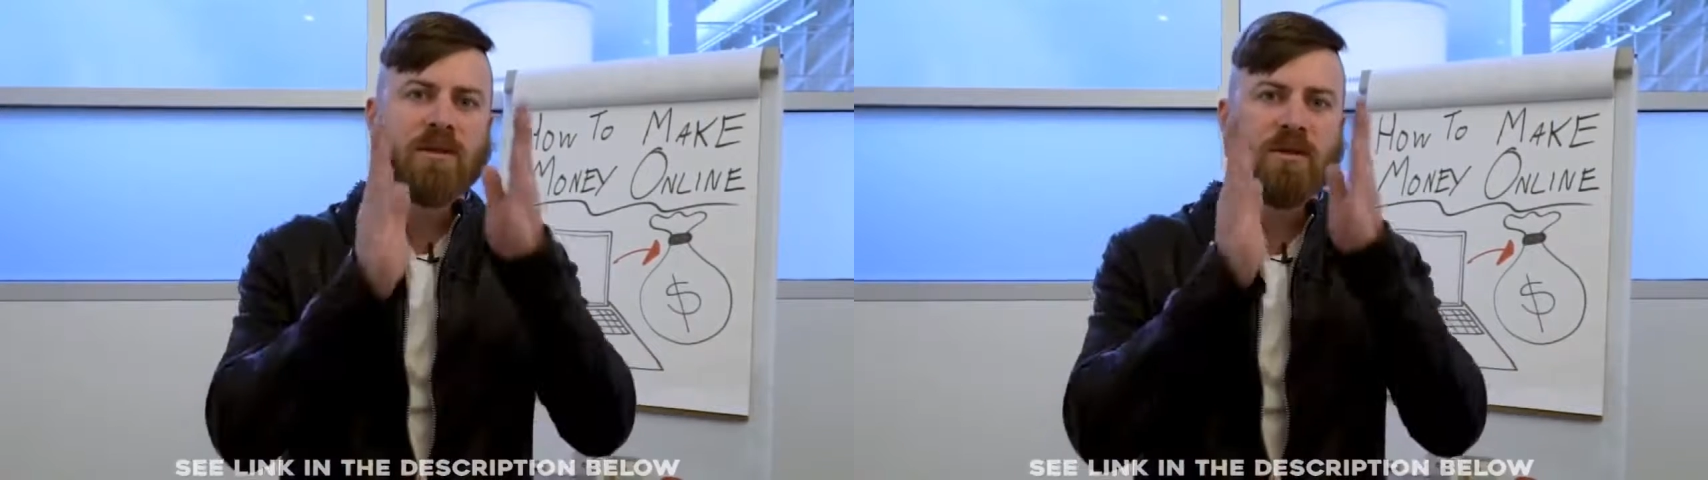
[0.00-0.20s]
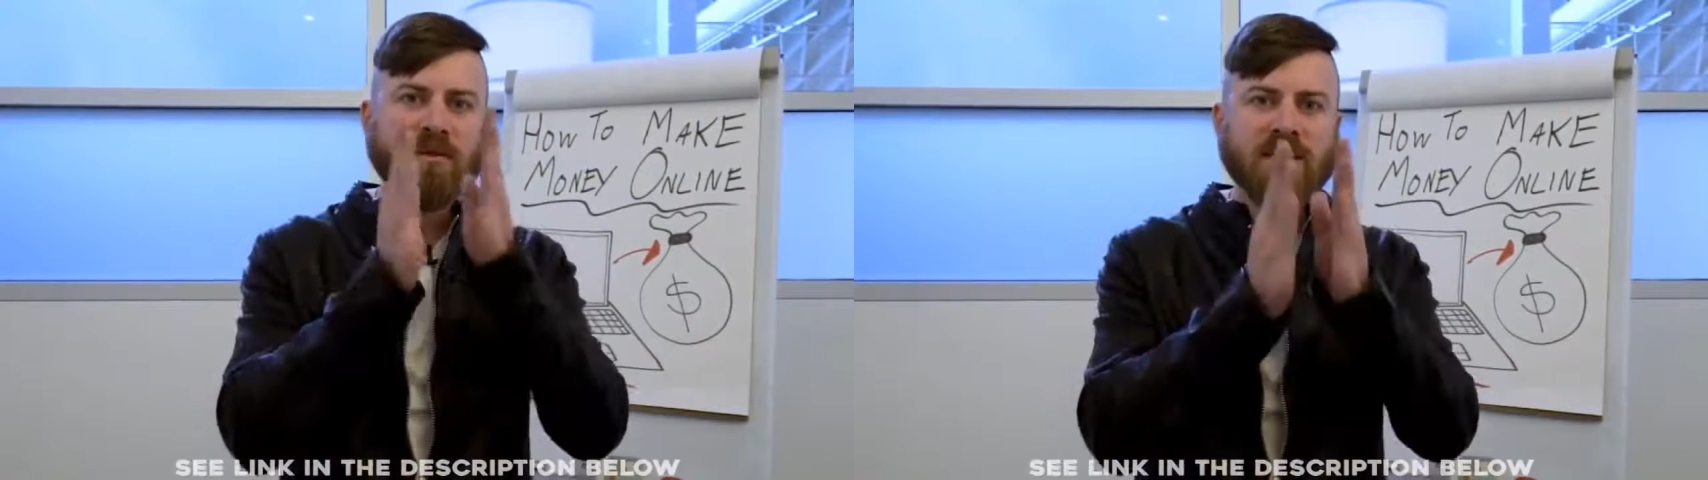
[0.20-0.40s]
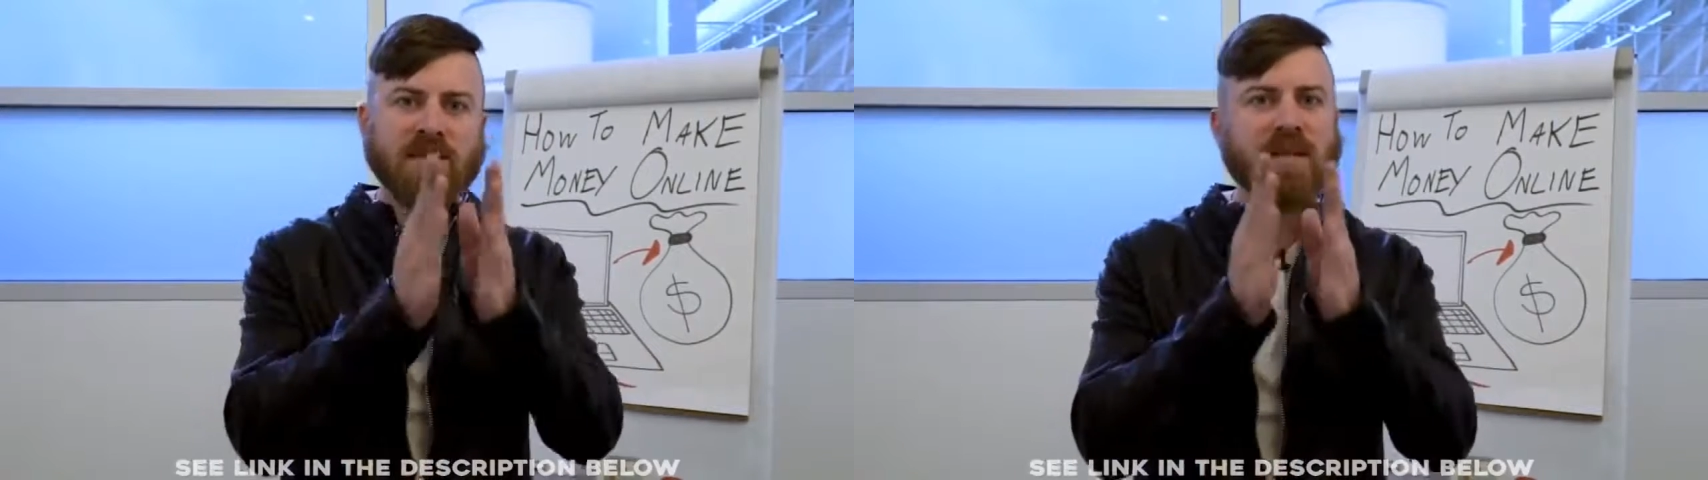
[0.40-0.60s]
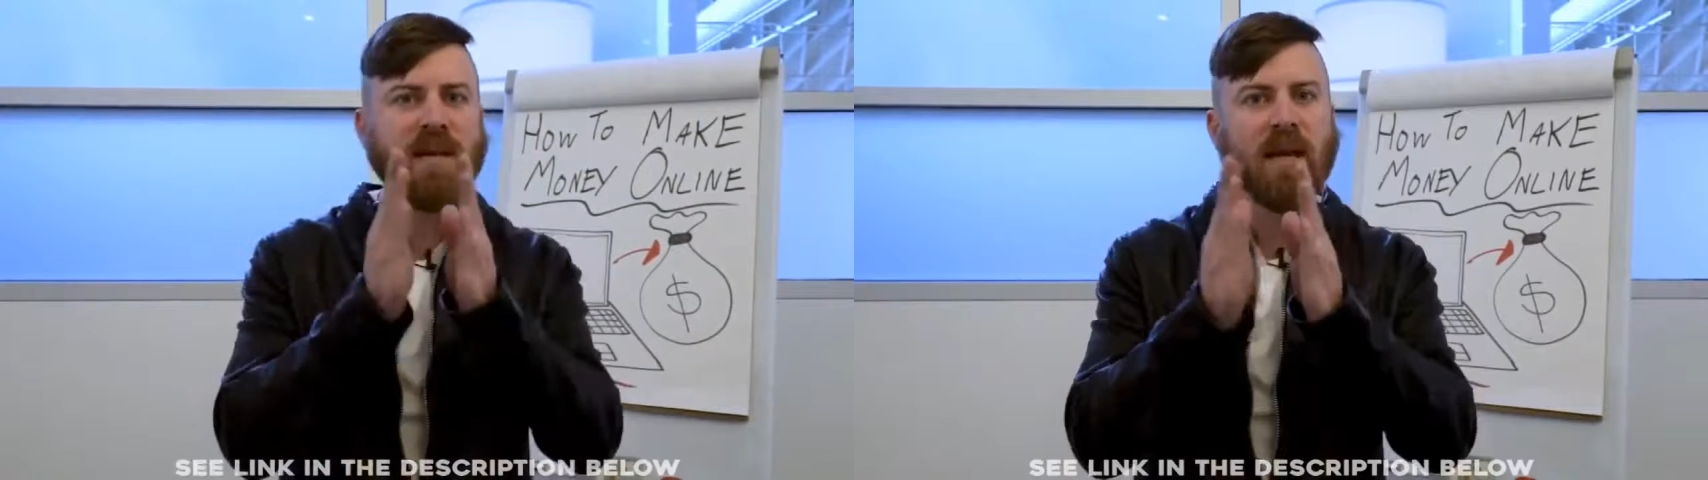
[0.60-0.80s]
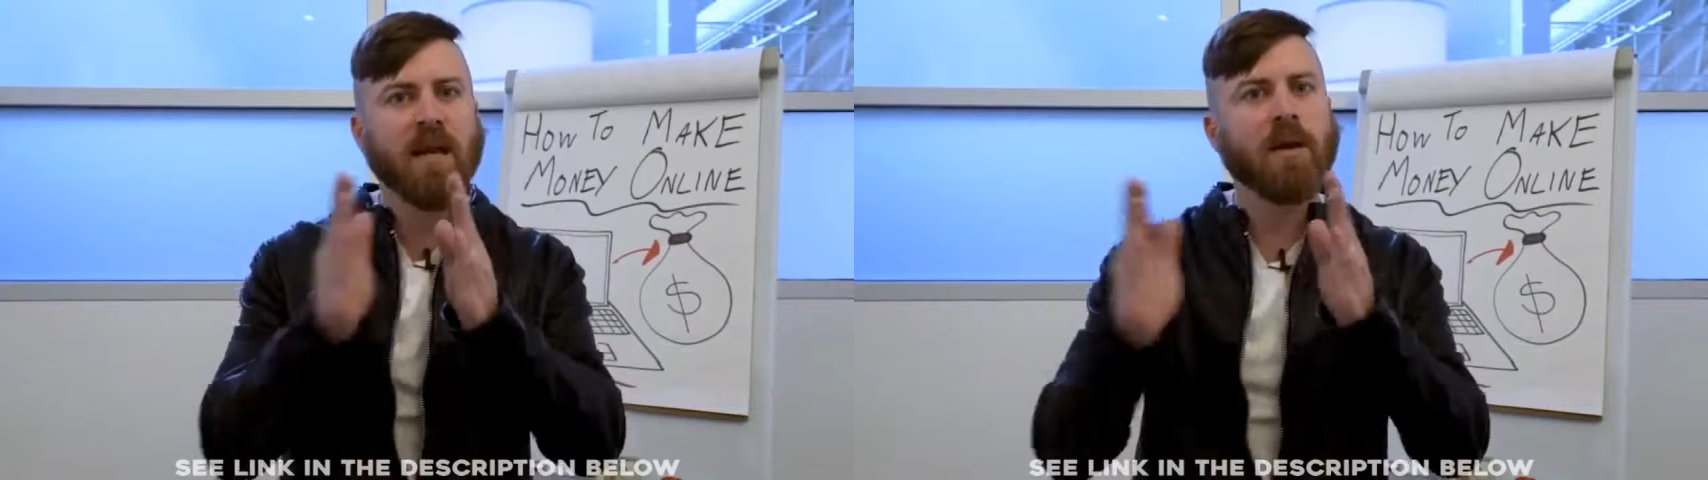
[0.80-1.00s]
to
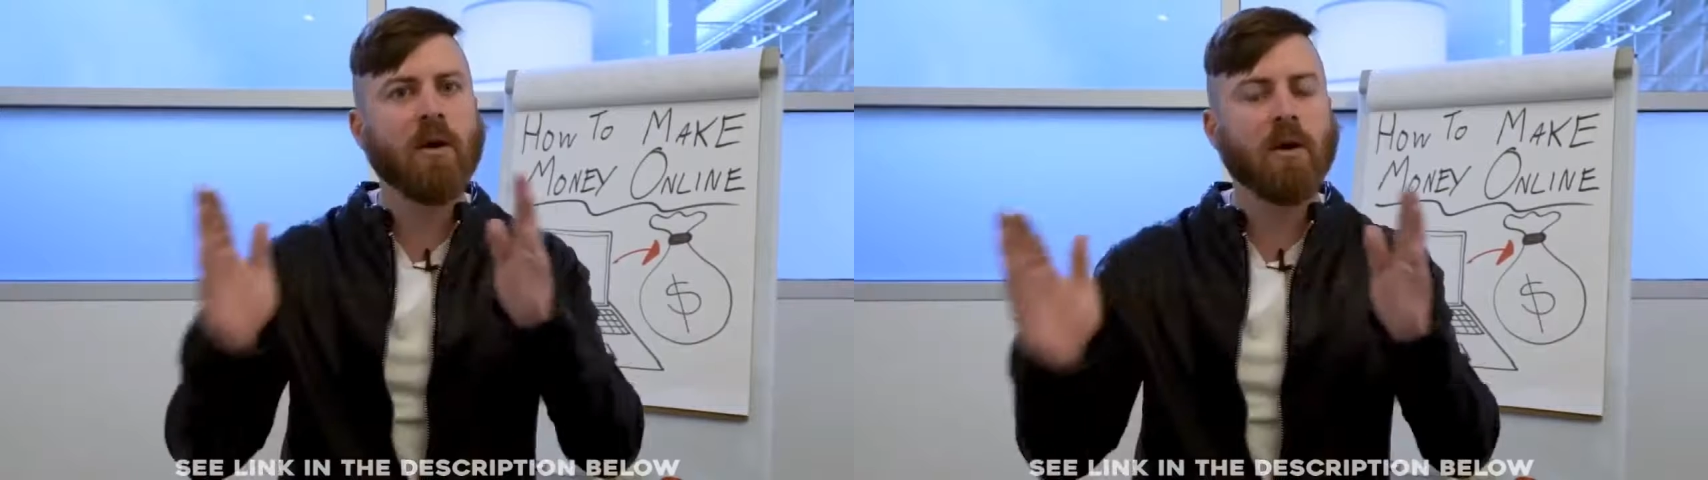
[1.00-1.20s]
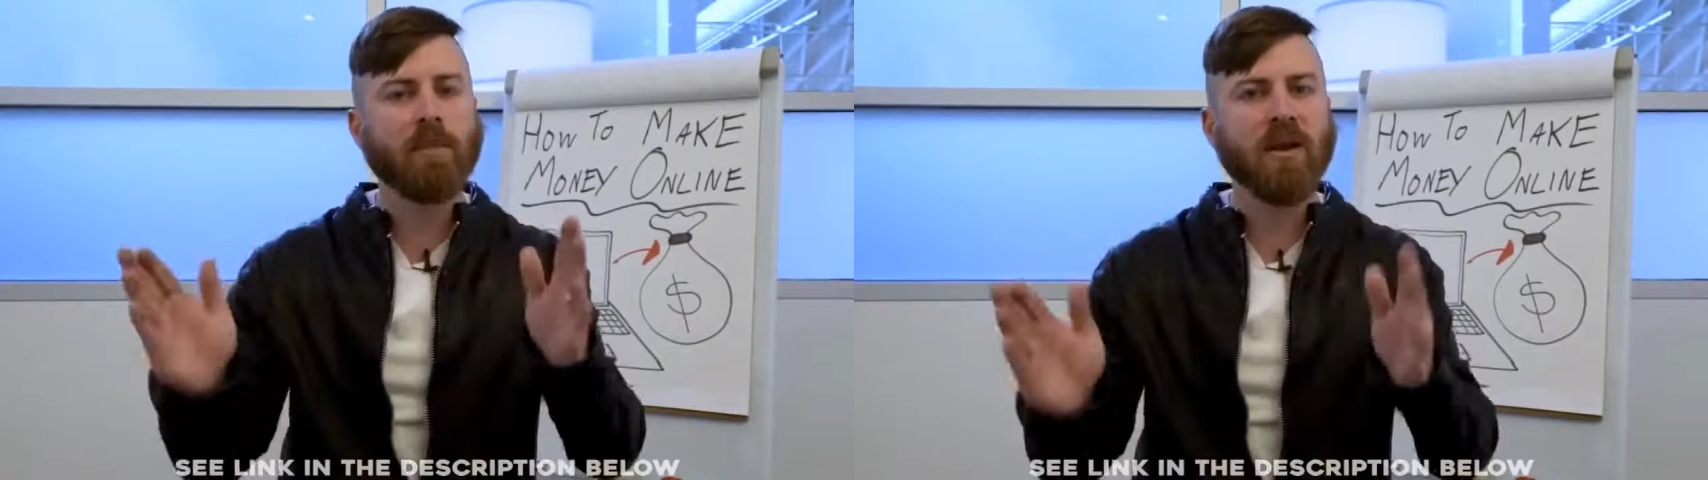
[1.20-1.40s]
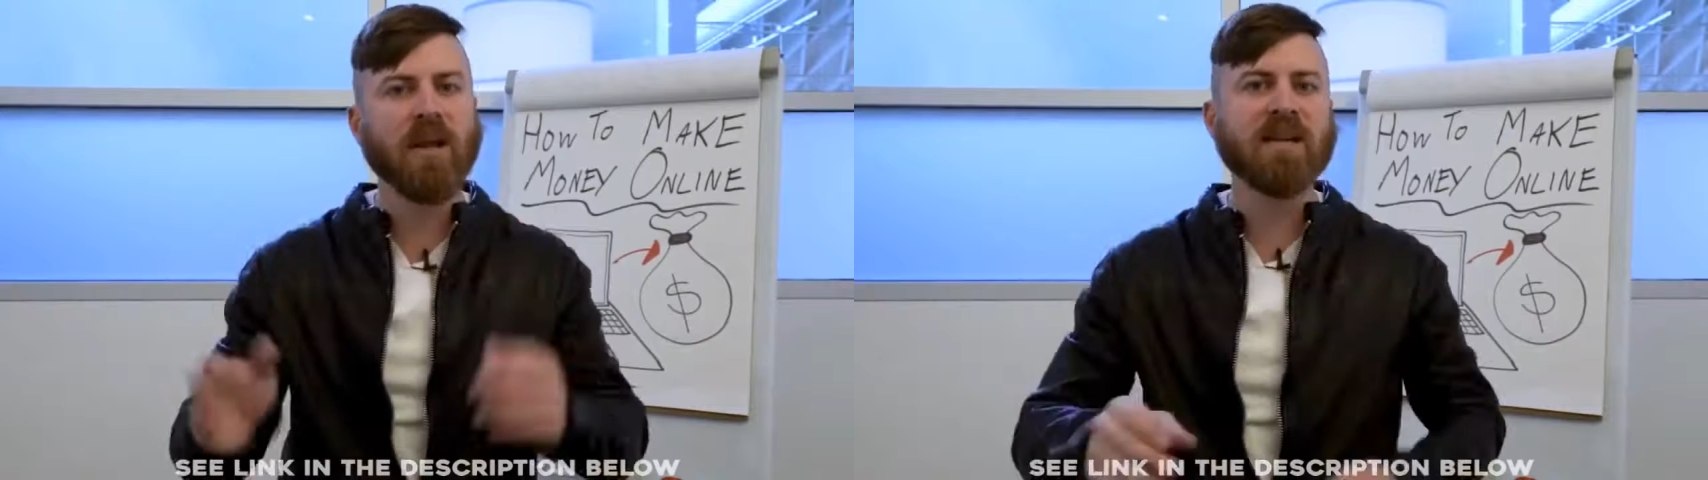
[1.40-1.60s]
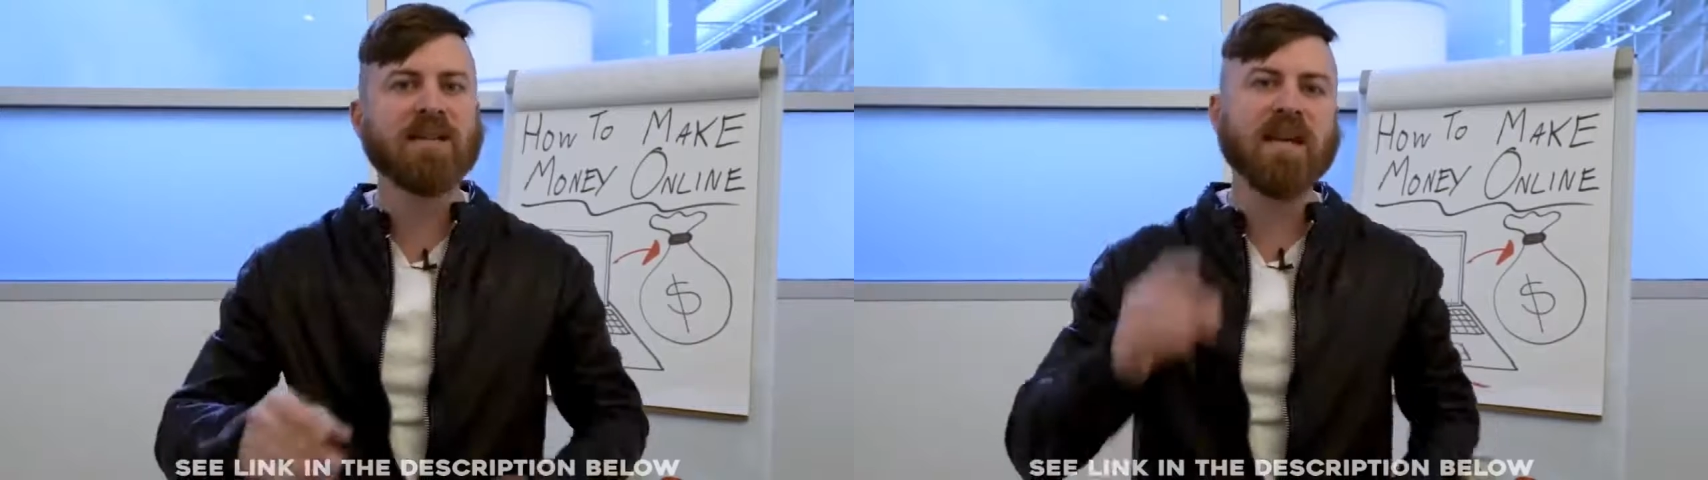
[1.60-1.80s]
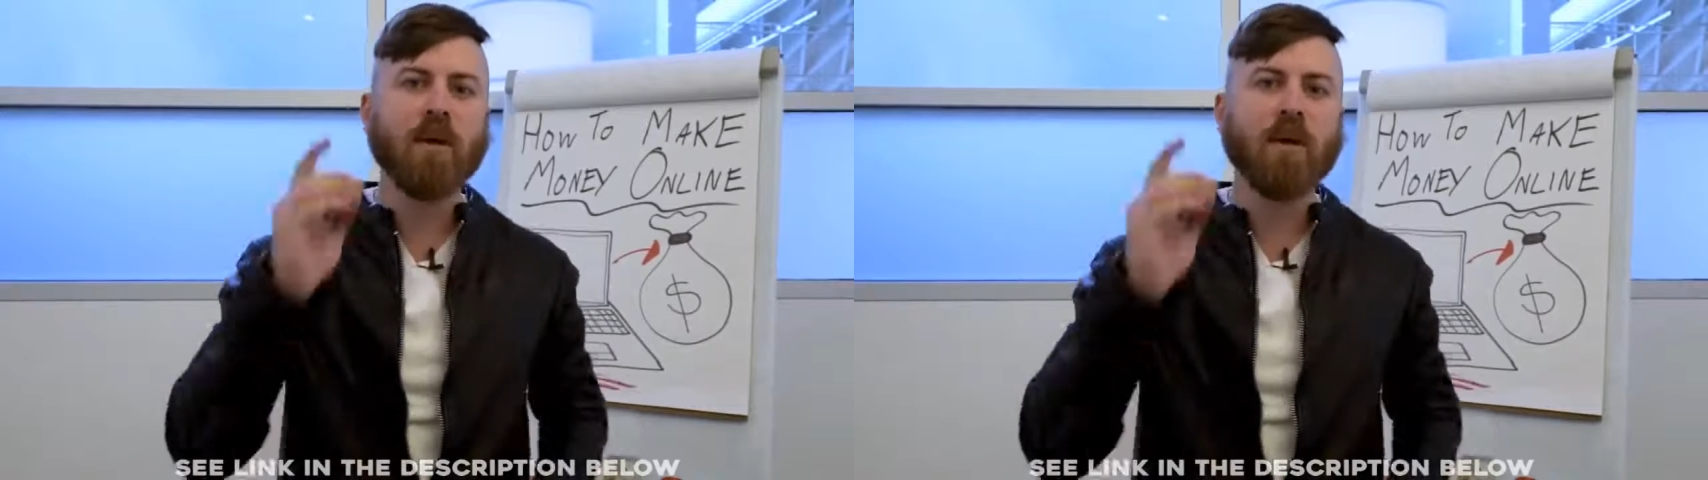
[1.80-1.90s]
stick in our place